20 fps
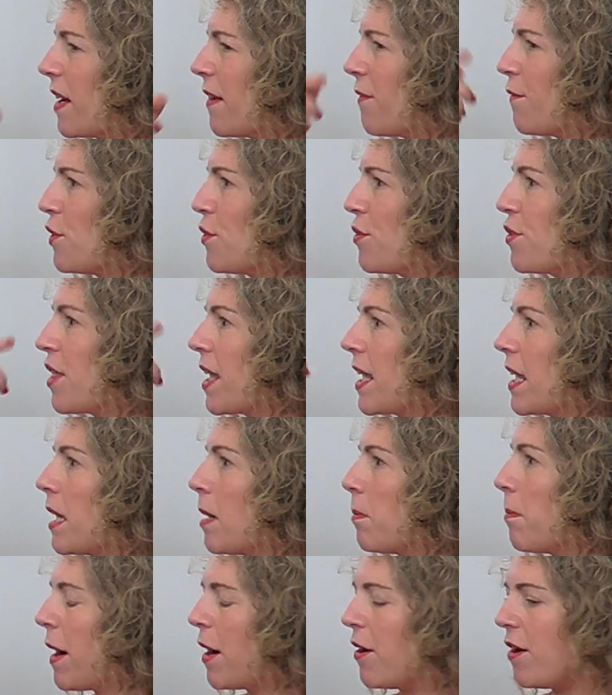And if you
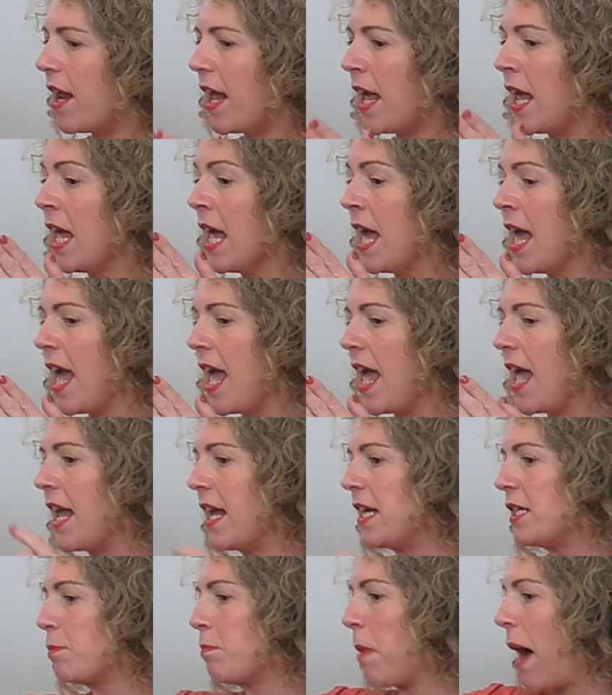think about it,
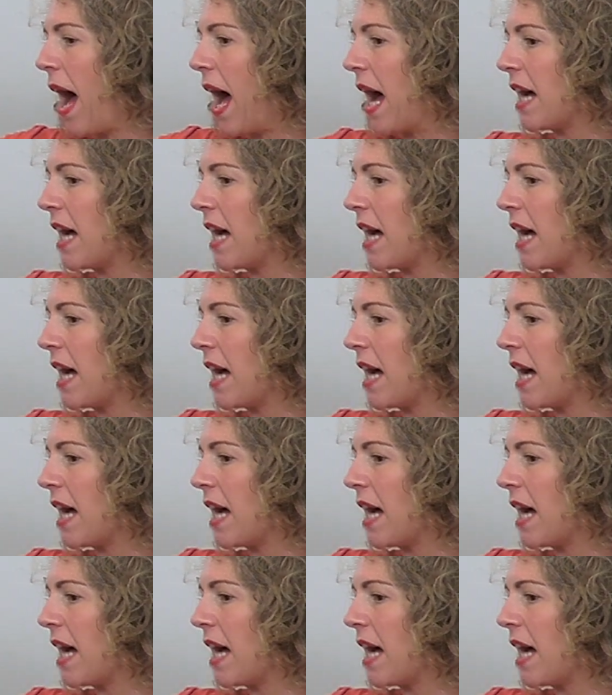it's